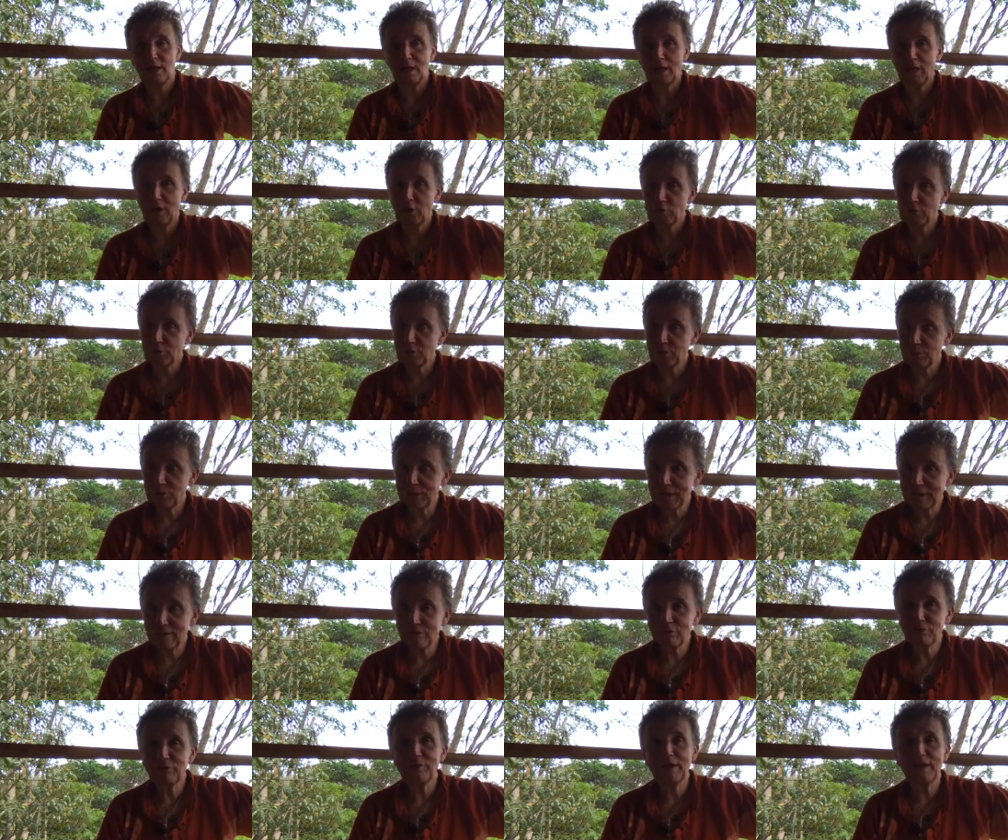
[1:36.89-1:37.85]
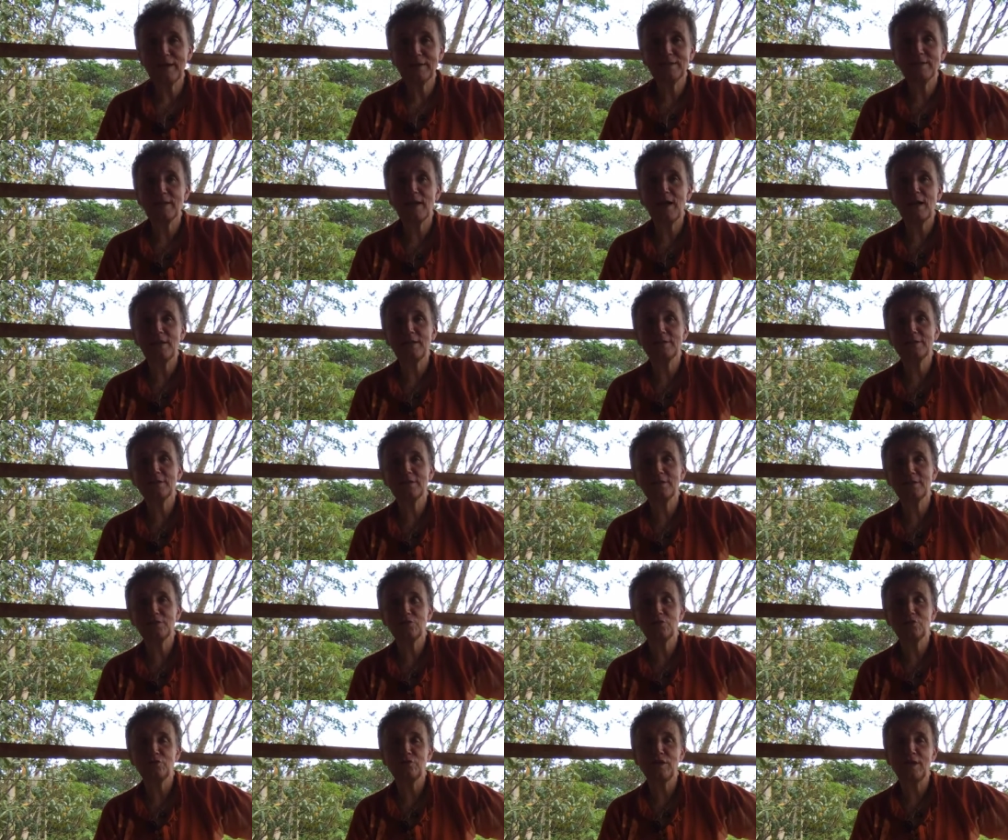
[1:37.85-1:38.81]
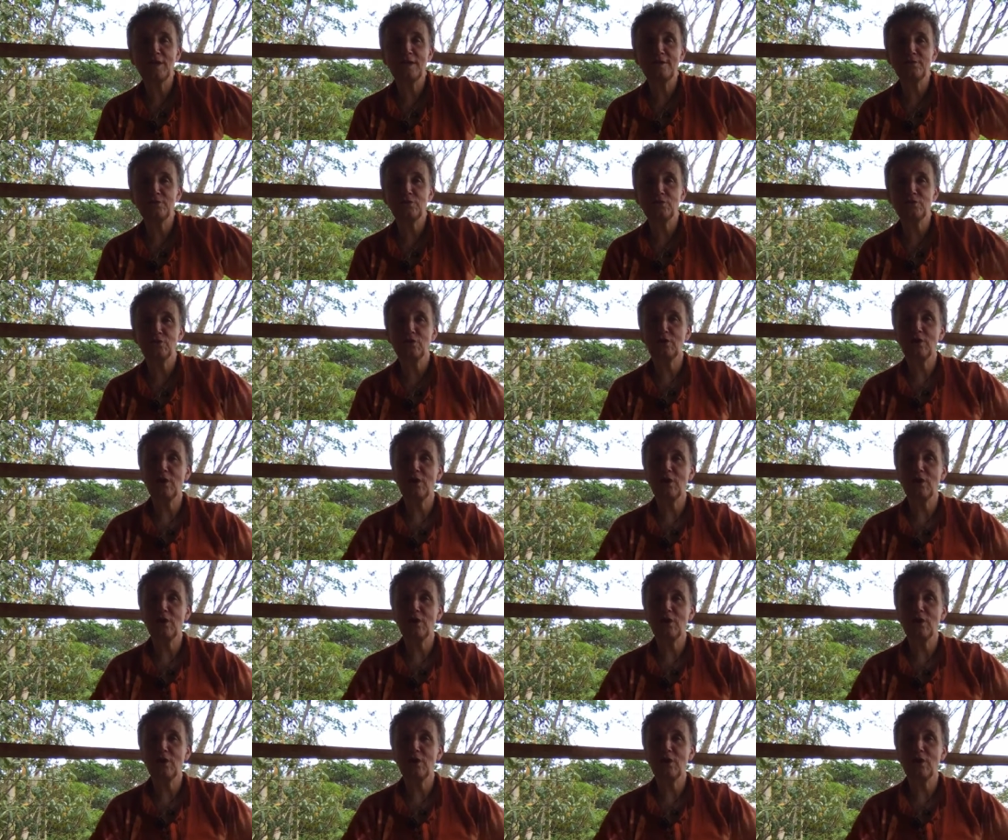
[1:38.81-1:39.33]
How do we give vitality to nature?